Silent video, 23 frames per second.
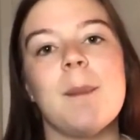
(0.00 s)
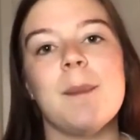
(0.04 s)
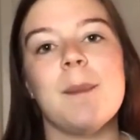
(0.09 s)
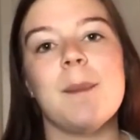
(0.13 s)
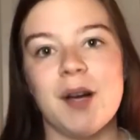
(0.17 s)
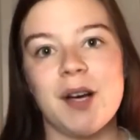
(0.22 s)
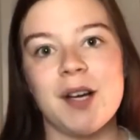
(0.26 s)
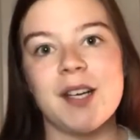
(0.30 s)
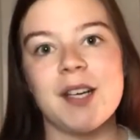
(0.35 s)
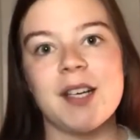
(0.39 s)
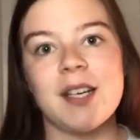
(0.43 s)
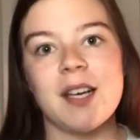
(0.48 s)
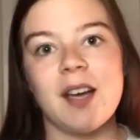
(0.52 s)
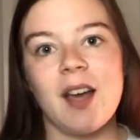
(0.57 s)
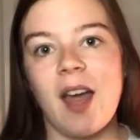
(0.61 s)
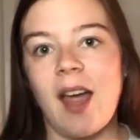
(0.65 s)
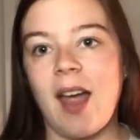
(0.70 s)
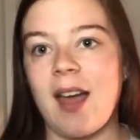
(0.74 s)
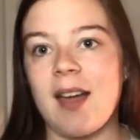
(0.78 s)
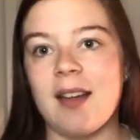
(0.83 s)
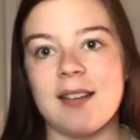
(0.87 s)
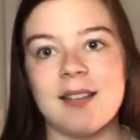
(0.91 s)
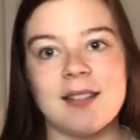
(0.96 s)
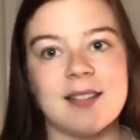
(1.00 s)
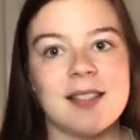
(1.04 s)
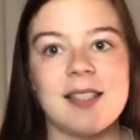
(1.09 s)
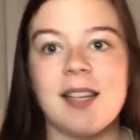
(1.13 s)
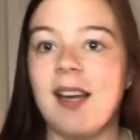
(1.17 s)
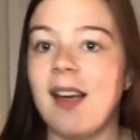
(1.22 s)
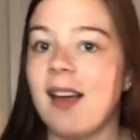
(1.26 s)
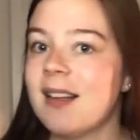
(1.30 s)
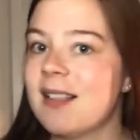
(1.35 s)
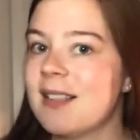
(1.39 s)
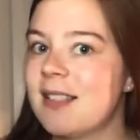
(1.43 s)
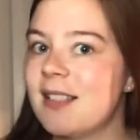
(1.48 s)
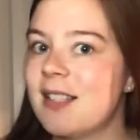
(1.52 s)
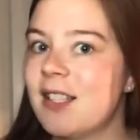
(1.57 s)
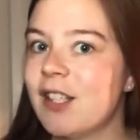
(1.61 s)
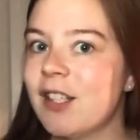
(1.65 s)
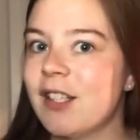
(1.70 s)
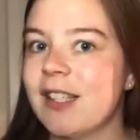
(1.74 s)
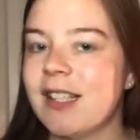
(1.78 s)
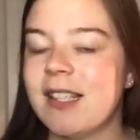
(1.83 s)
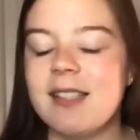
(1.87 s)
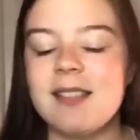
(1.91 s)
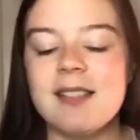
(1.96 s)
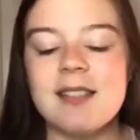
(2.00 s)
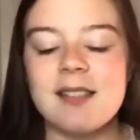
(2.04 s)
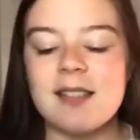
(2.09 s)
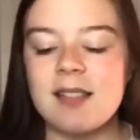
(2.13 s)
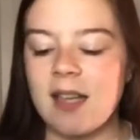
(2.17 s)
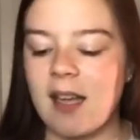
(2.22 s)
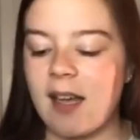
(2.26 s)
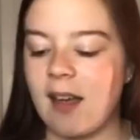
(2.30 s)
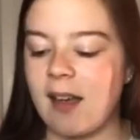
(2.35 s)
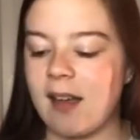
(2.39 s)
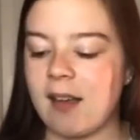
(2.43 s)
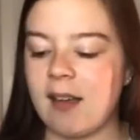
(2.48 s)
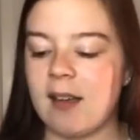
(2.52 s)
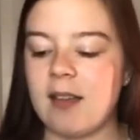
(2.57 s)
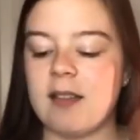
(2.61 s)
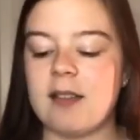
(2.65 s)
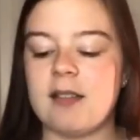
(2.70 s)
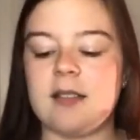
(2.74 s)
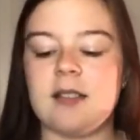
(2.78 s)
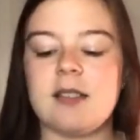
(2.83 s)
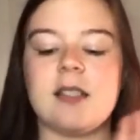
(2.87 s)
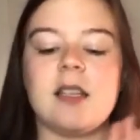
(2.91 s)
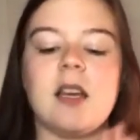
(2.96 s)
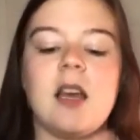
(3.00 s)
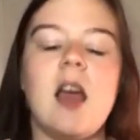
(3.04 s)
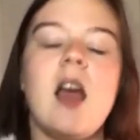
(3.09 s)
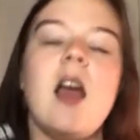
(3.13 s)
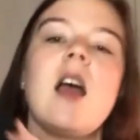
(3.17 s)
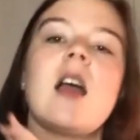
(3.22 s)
book and series is